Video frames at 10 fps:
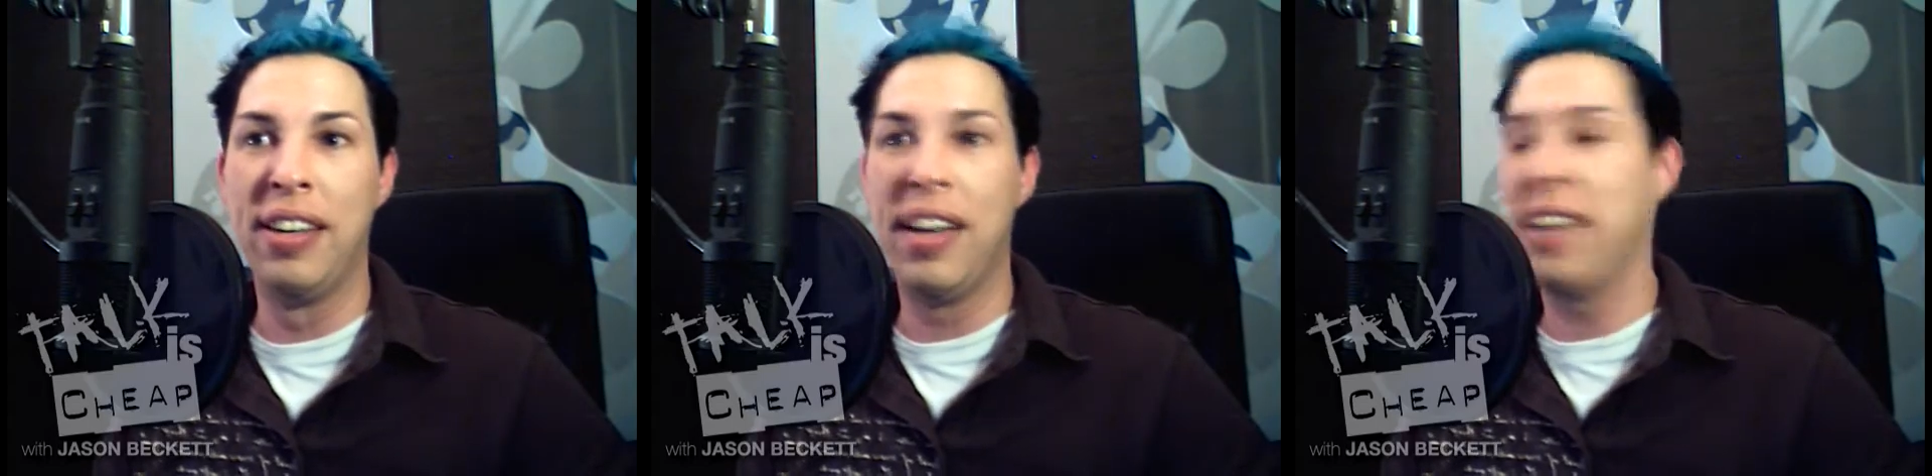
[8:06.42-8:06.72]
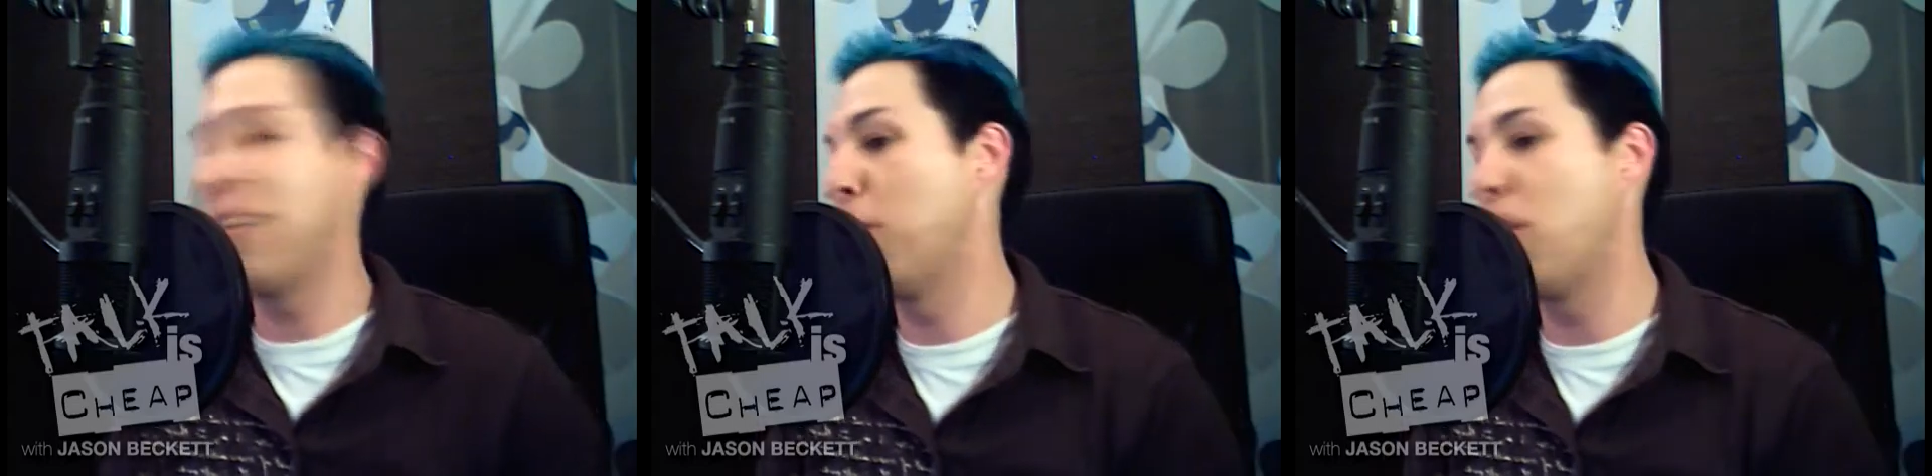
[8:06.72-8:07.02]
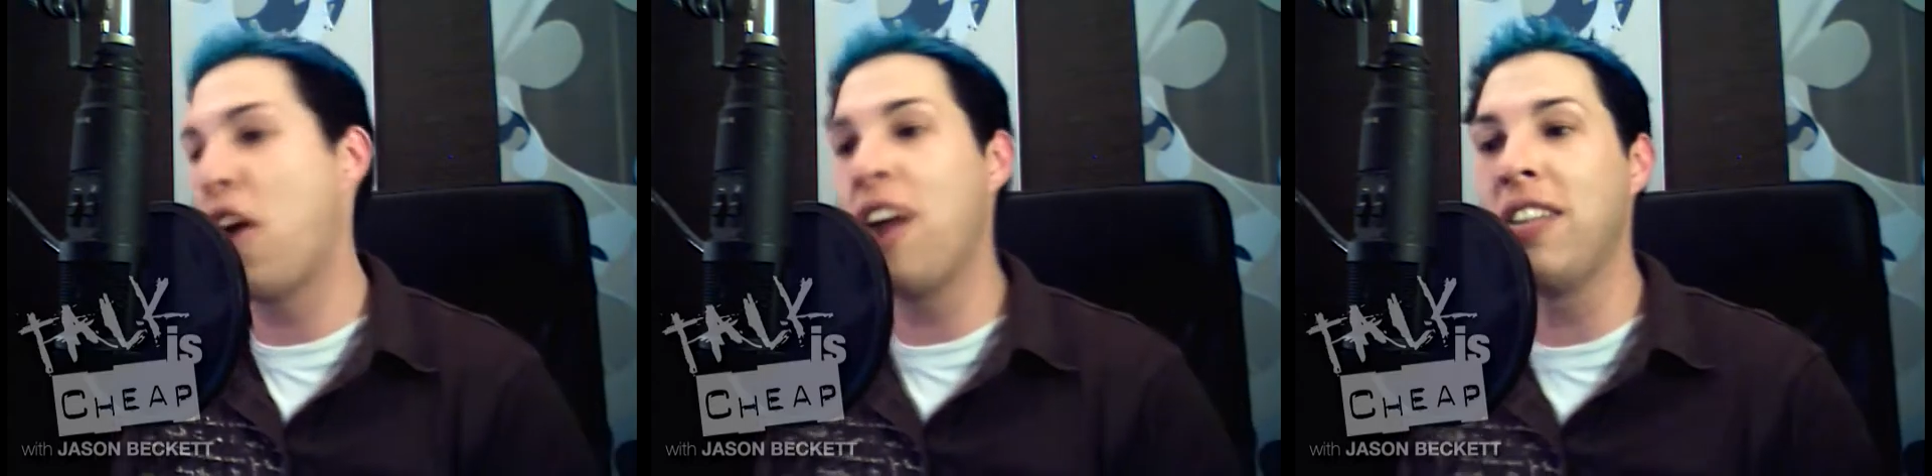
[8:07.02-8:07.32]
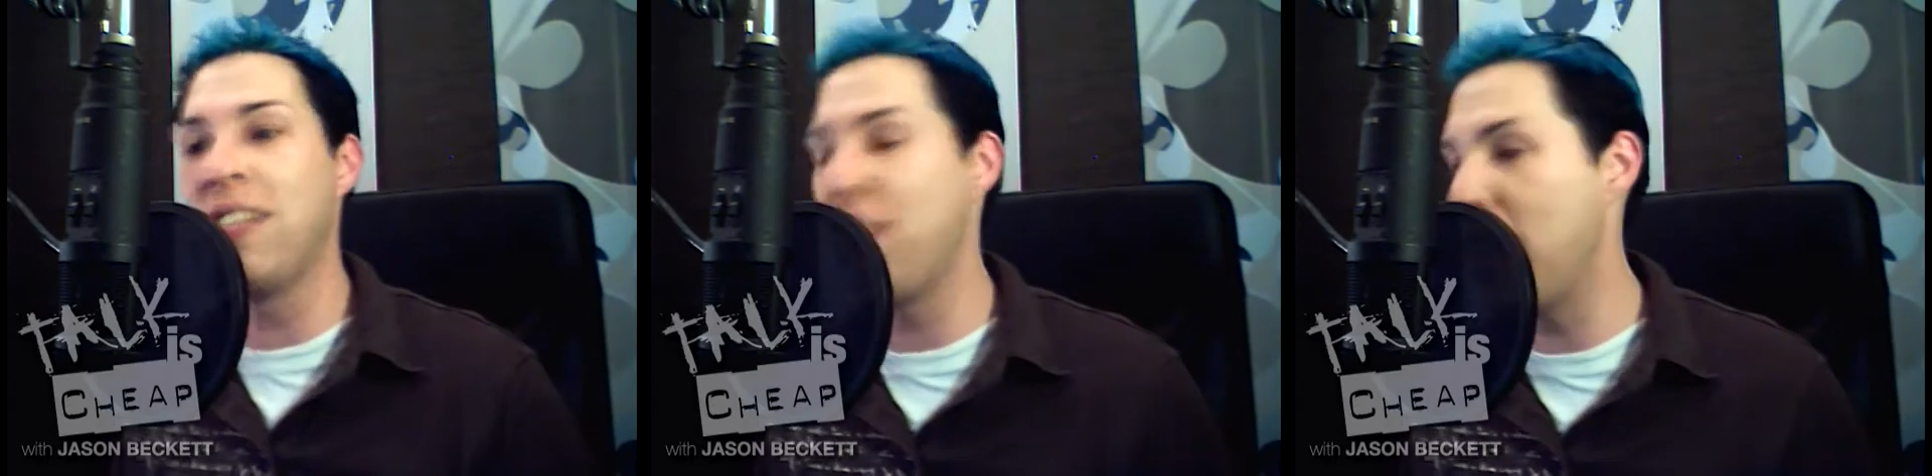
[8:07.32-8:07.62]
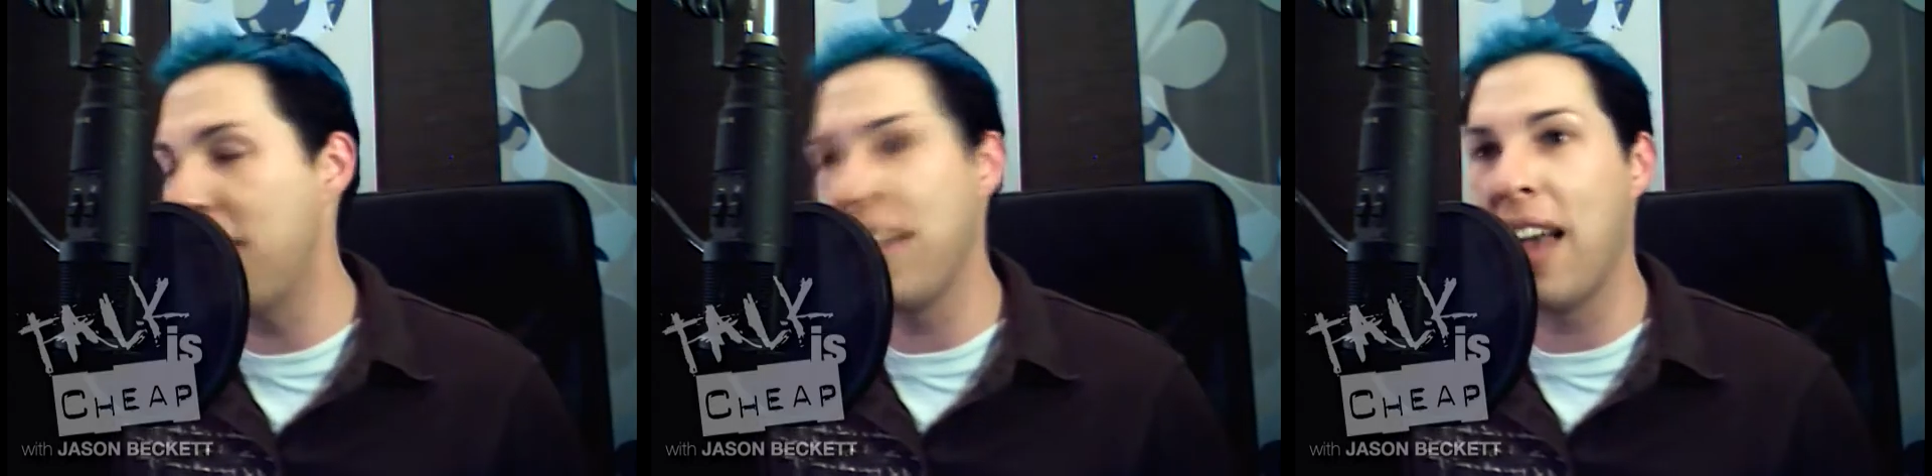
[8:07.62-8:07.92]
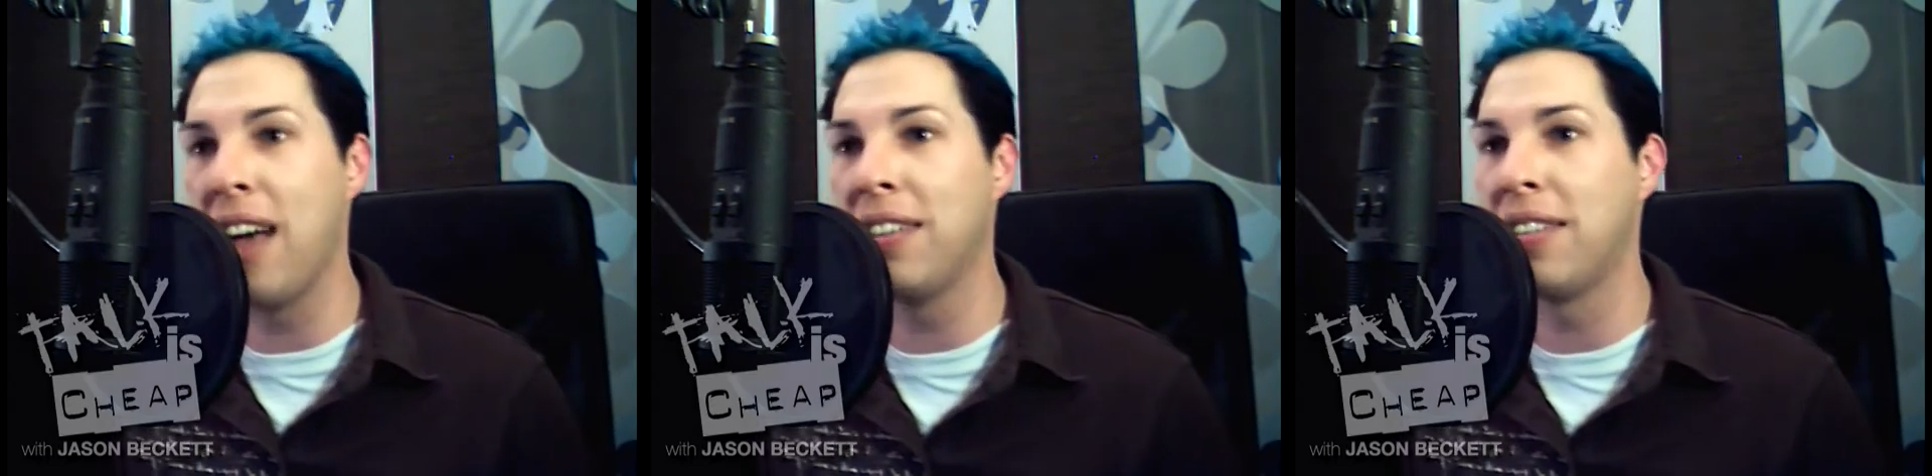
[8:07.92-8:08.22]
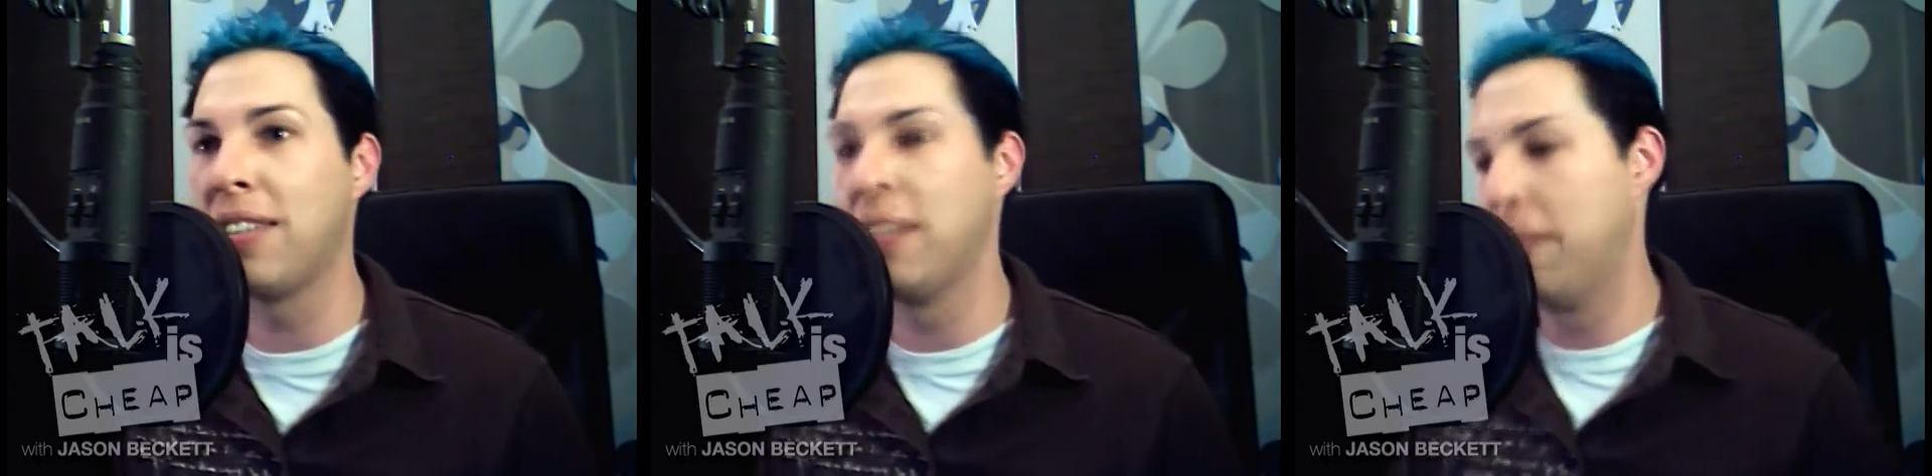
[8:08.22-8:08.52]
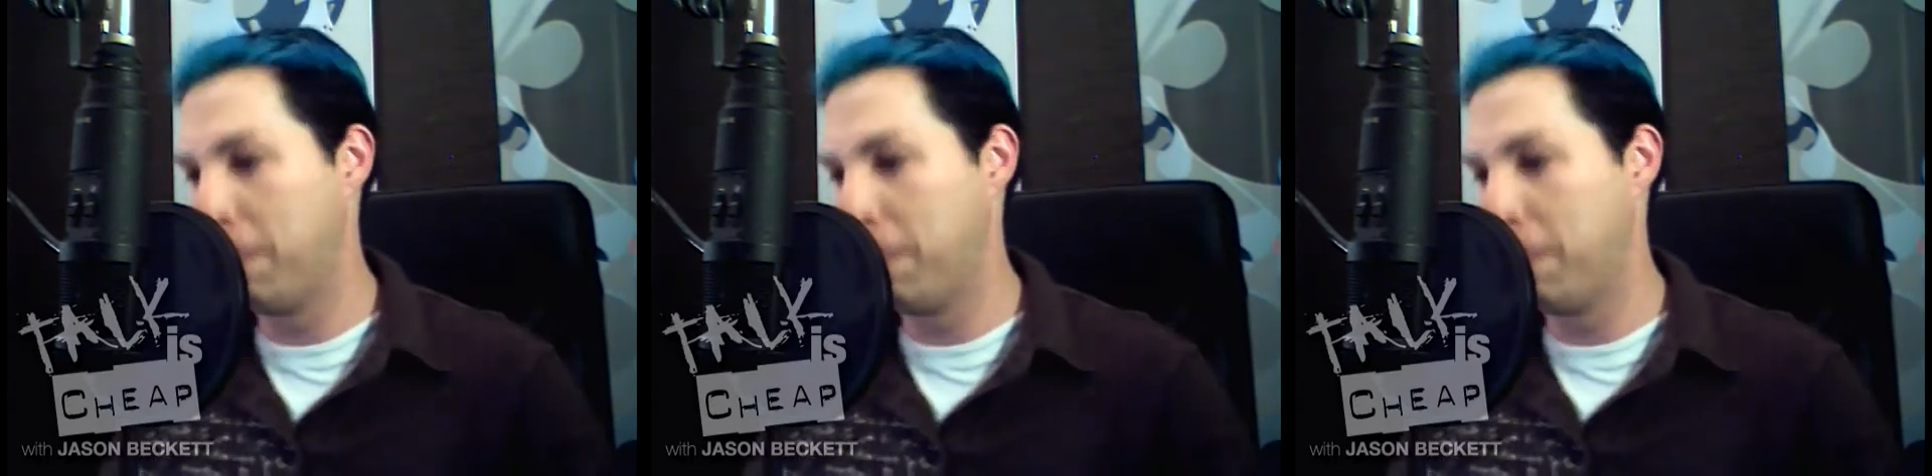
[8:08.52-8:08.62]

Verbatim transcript: It's that regardless of anything else,